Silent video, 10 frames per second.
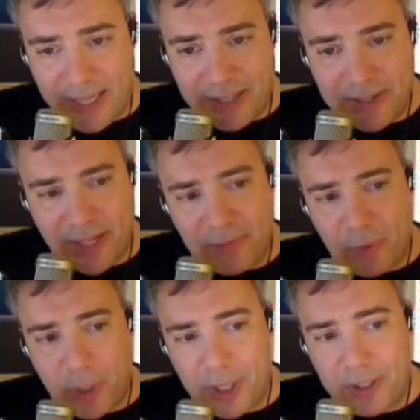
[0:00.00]
instead
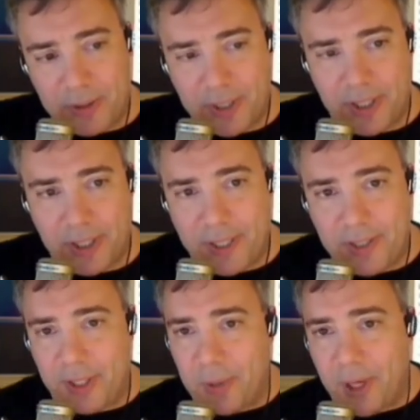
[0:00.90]
of the weird
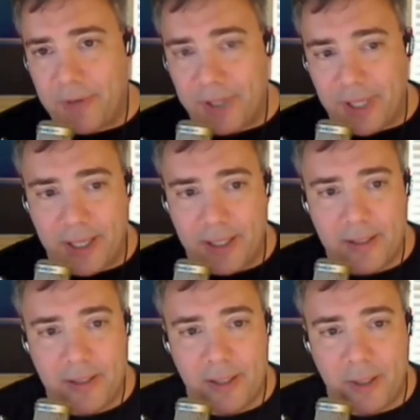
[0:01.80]
utilities that you often get,
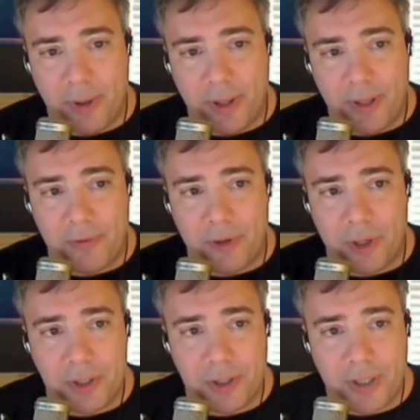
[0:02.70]
you know, with other
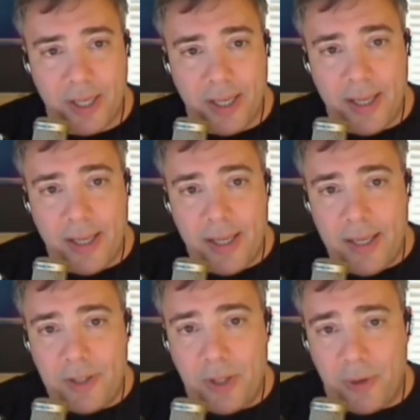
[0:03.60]
versions.
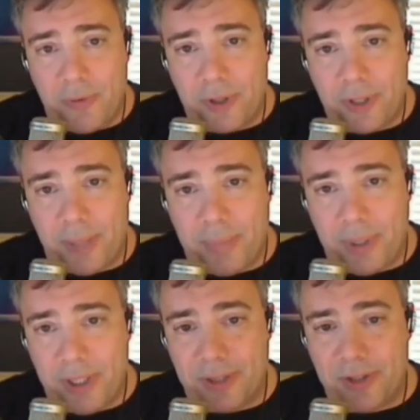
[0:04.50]
So, for
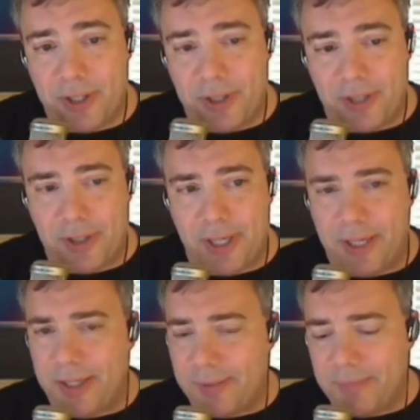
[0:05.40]
example, you'll see things
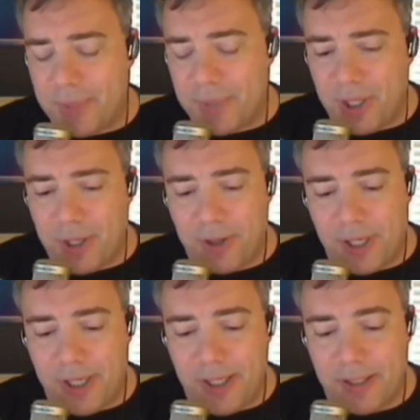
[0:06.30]
like uh,
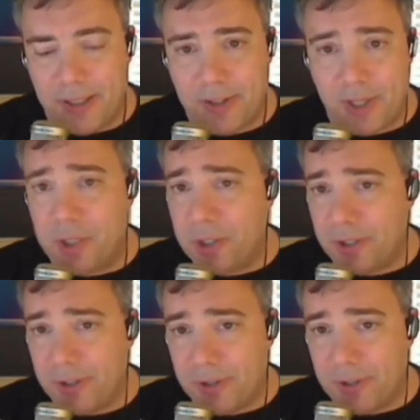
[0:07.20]
security
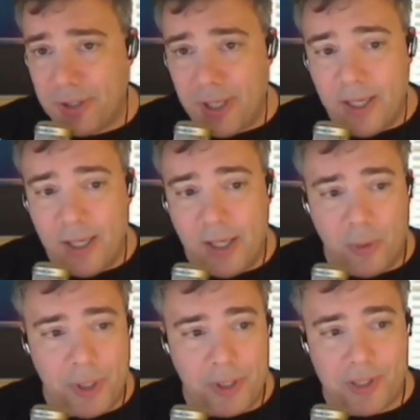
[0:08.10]
essentials you
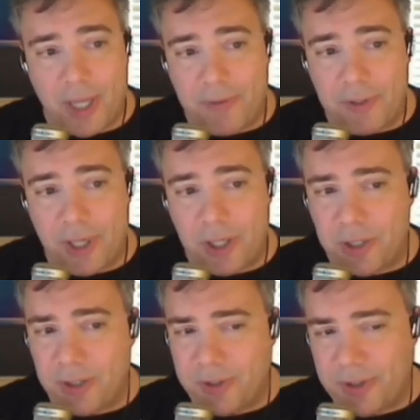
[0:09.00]
know Windows Live uh-huh.
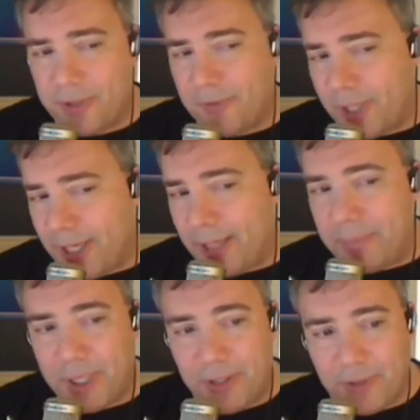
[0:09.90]
Essentials, oh.
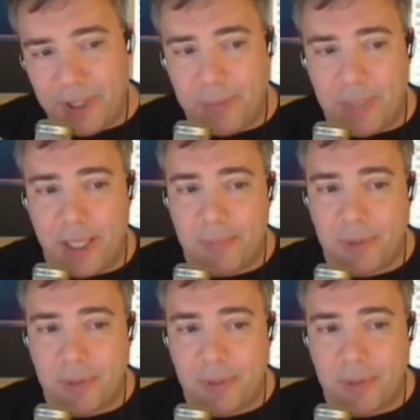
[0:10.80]
Silverlight, Bing 3D oh. Uh-huh. Max, all